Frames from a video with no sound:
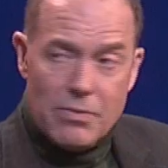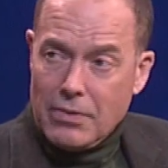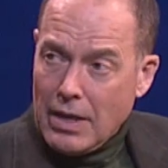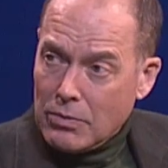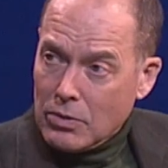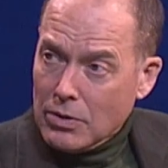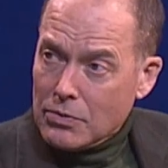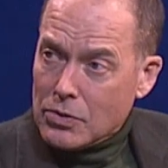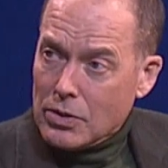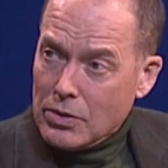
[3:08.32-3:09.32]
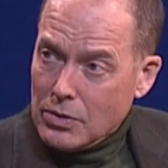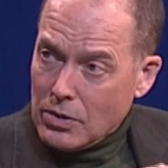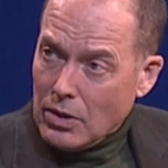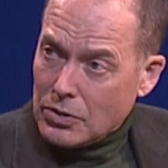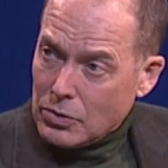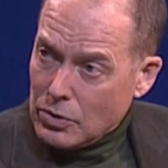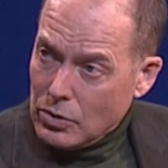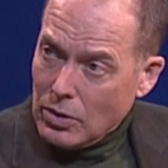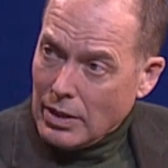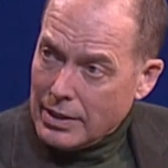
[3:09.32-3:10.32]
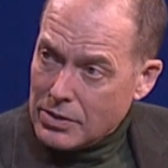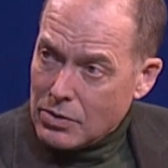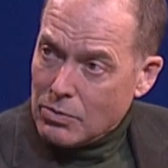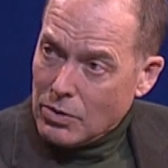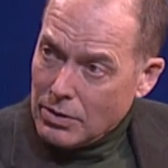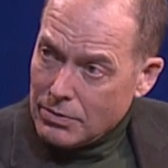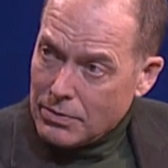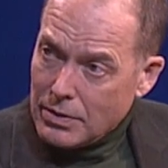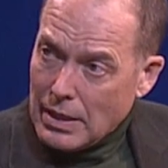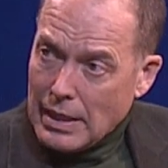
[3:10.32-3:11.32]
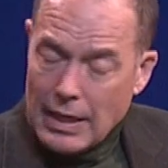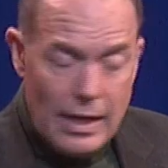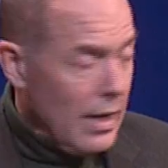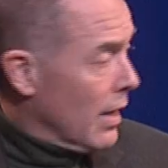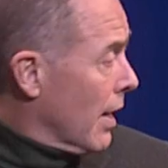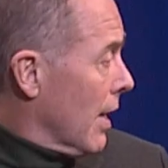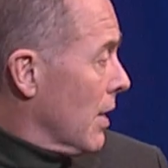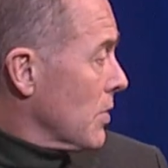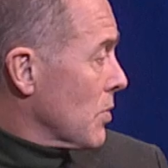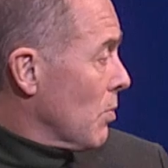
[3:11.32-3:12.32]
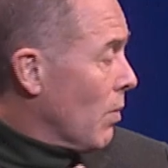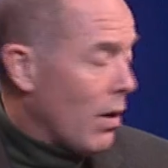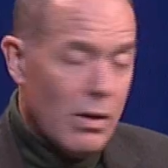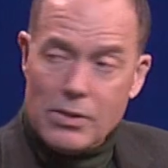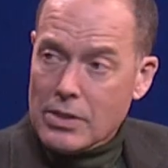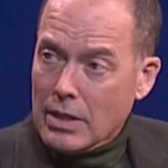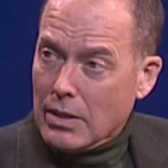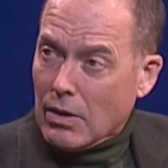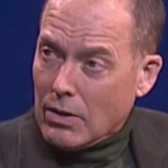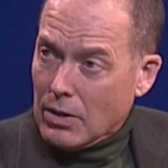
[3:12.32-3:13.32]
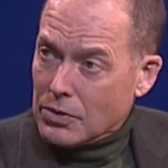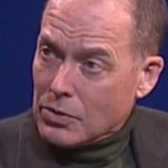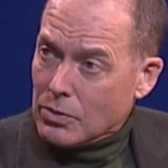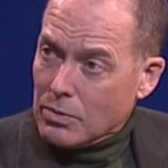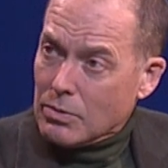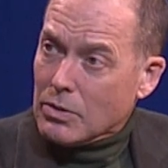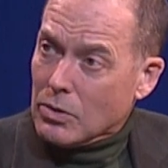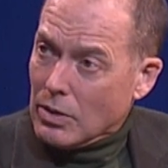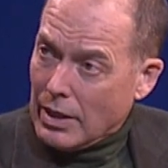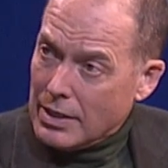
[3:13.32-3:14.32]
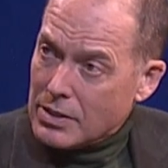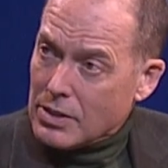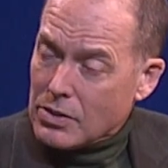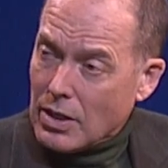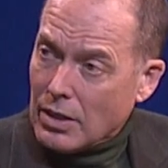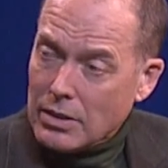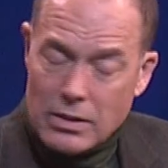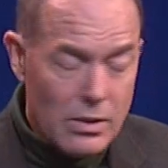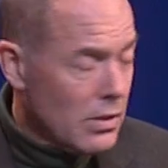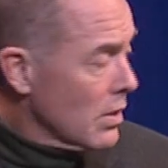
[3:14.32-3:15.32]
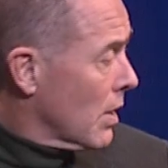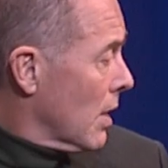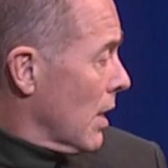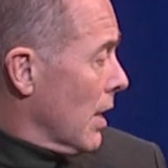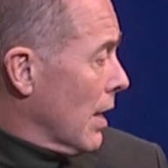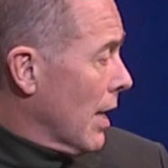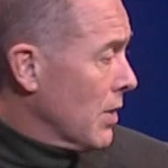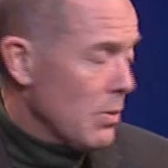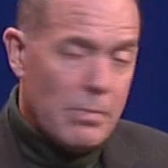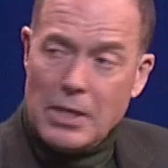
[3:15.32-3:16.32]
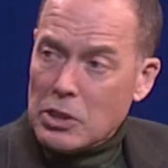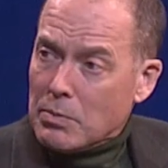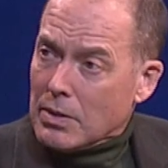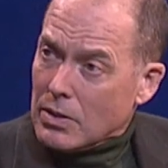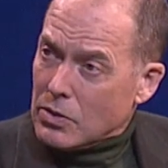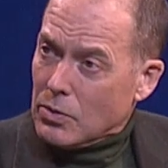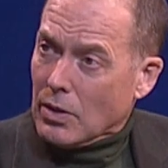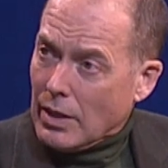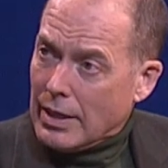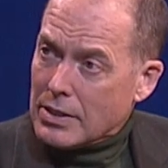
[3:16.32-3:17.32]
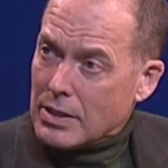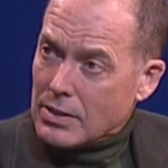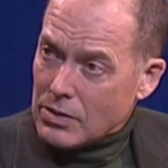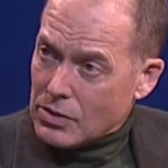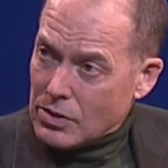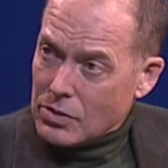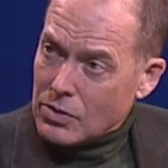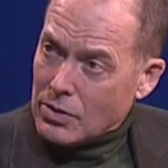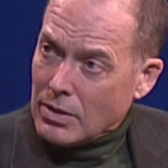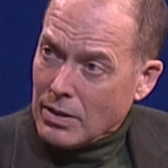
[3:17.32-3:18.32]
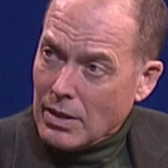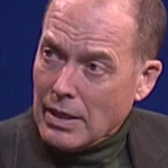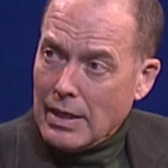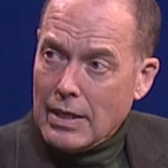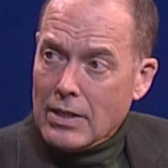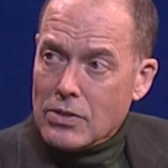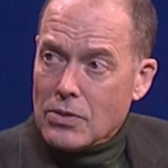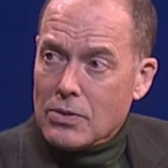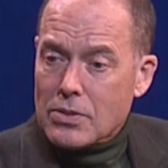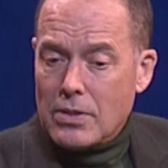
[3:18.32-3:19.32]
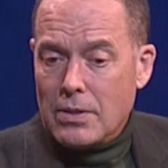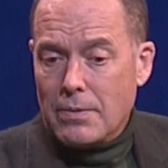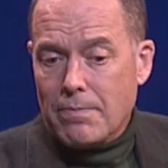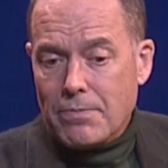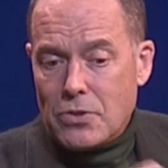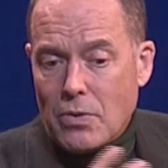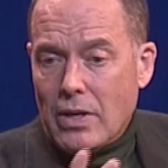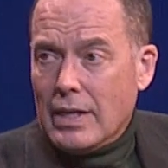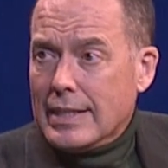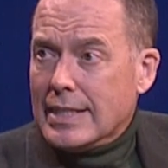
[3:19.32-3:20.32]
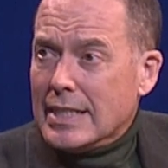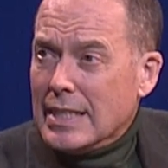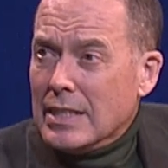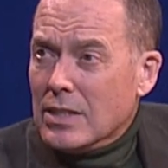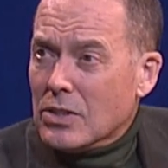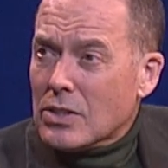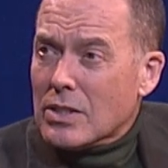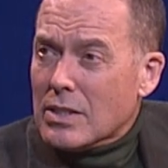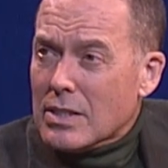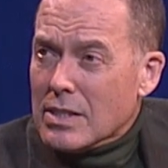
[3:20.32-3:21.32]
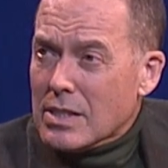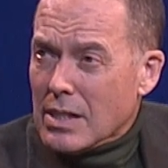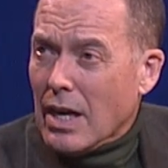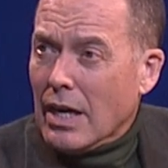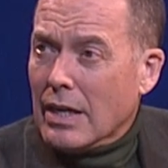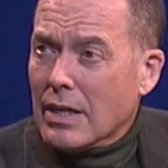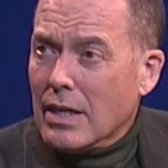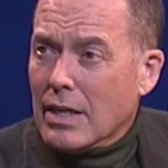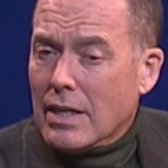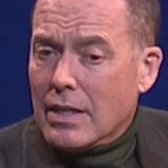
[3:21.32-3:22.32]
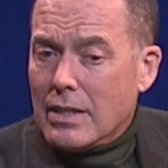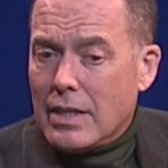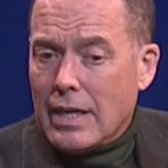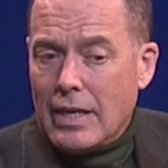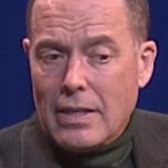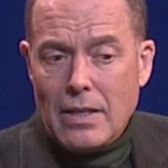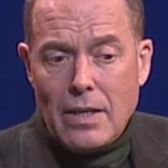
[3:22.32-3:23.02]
a flat roof so that you can also utilize the roof. Mm-hmm. It has walls that are also utilized as gardens. It has a basement that's utilized as a cistern. So it's quite an ingenious design that